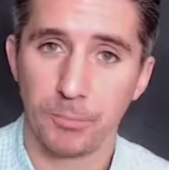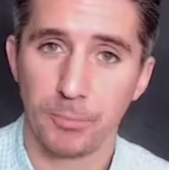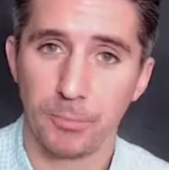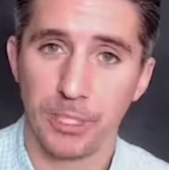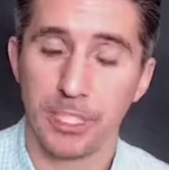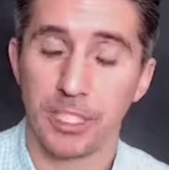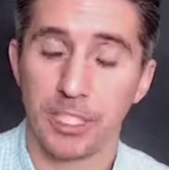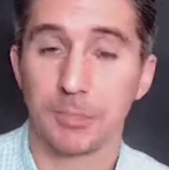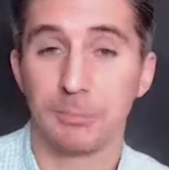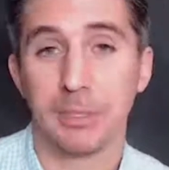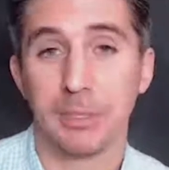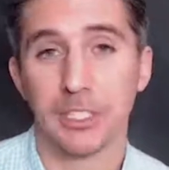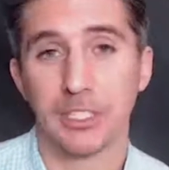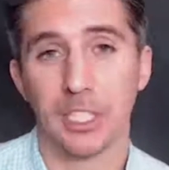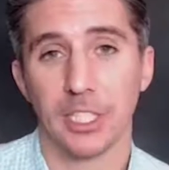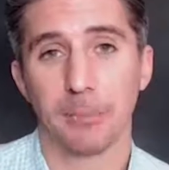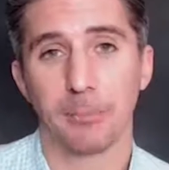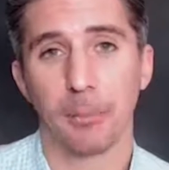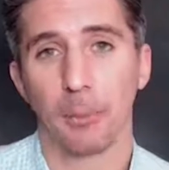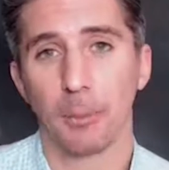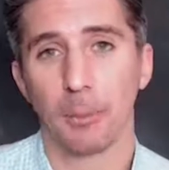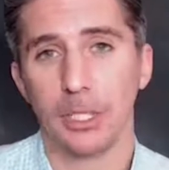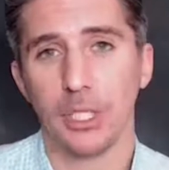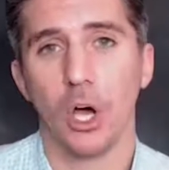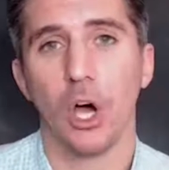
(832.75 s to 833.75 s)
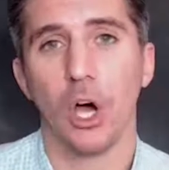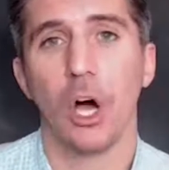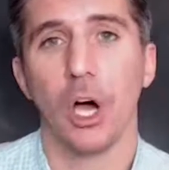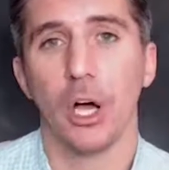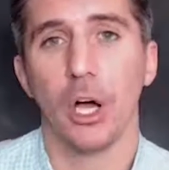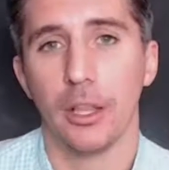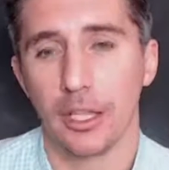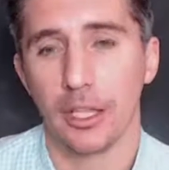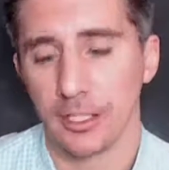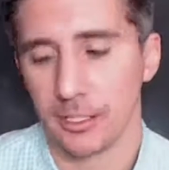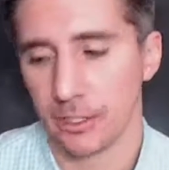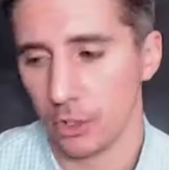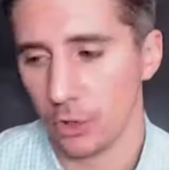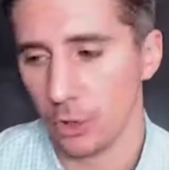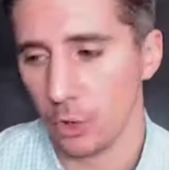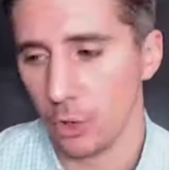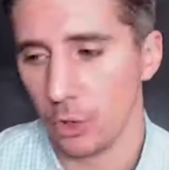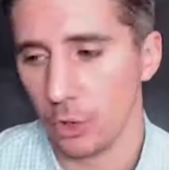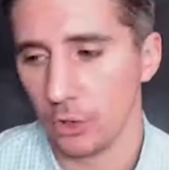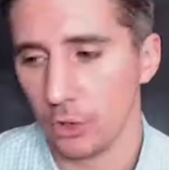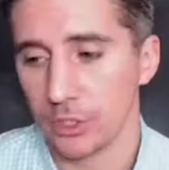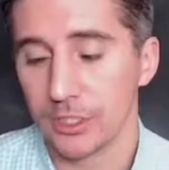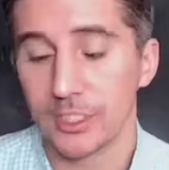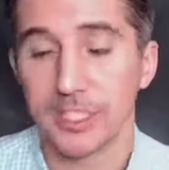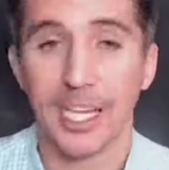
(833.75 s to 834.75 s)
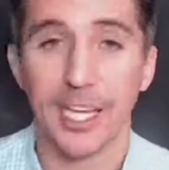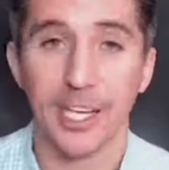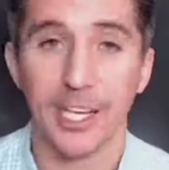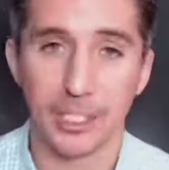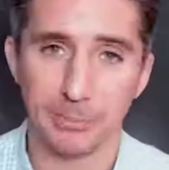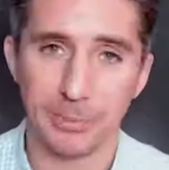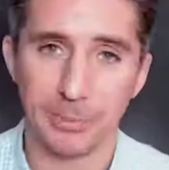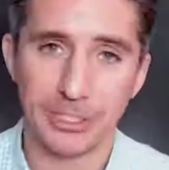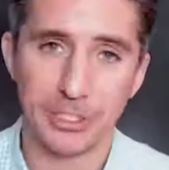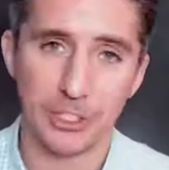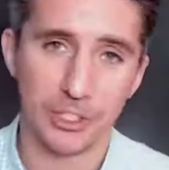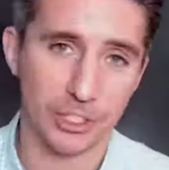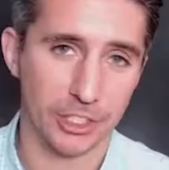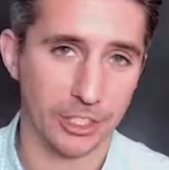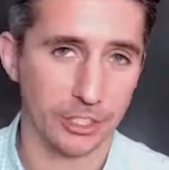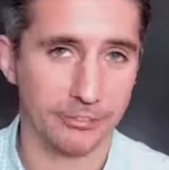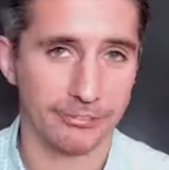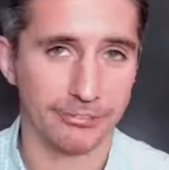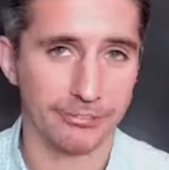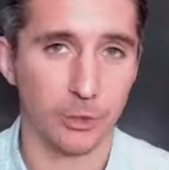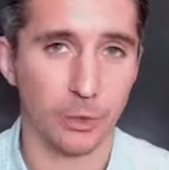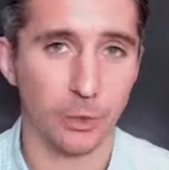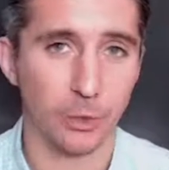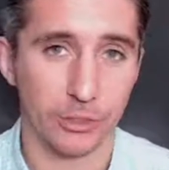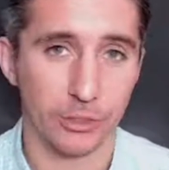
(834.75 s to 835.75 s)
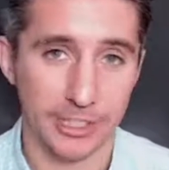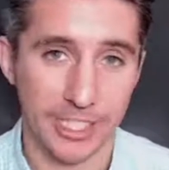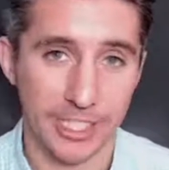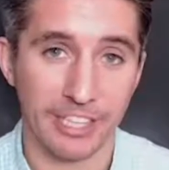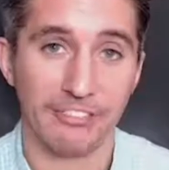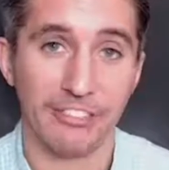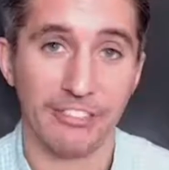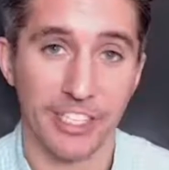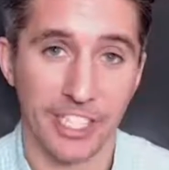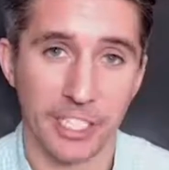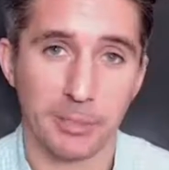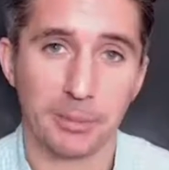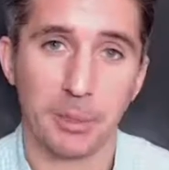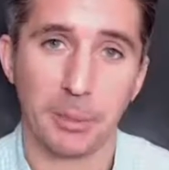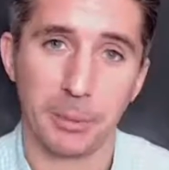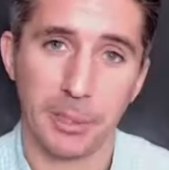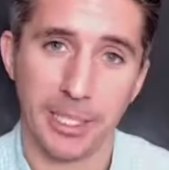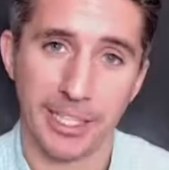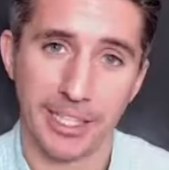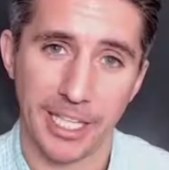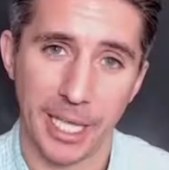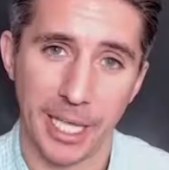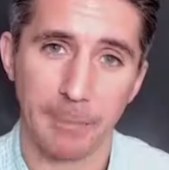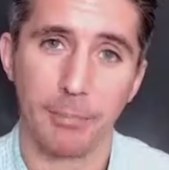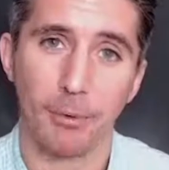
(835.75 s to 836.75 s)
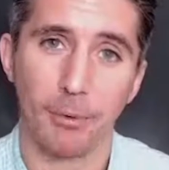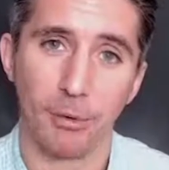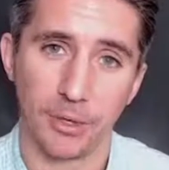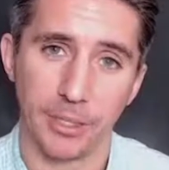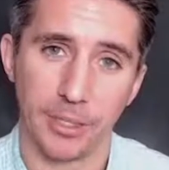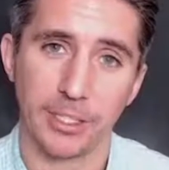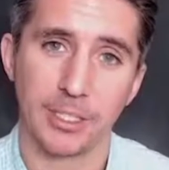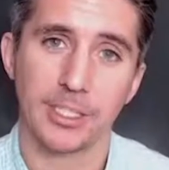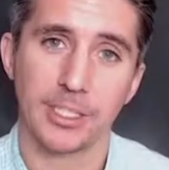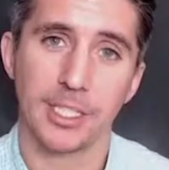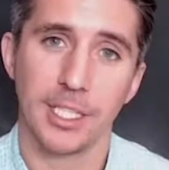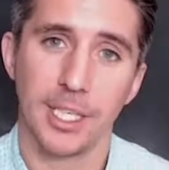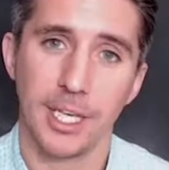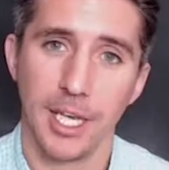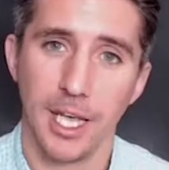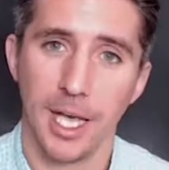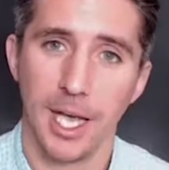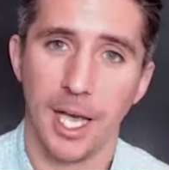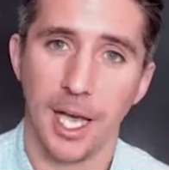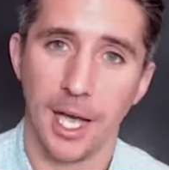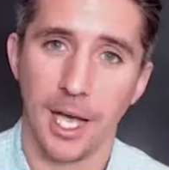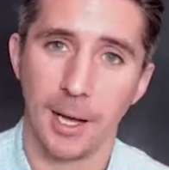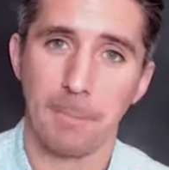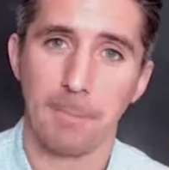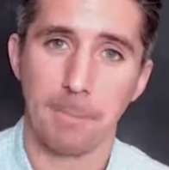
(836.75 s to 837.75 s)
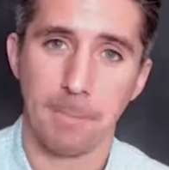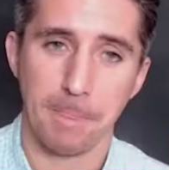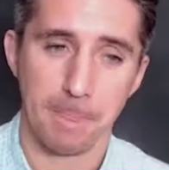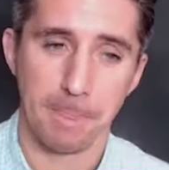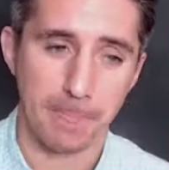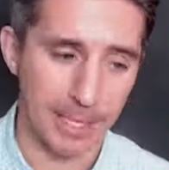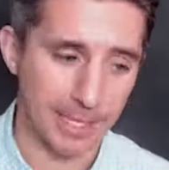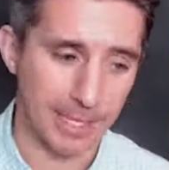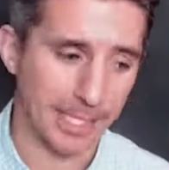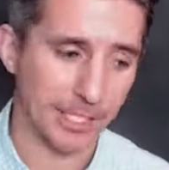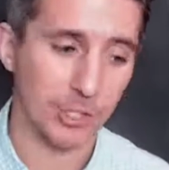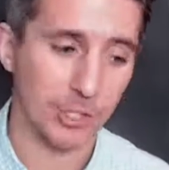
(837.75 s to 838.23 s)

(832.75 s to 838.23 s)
but it just means that probably not that your sales message is going to fall on deaf ears probably at that point. Right. Um, right.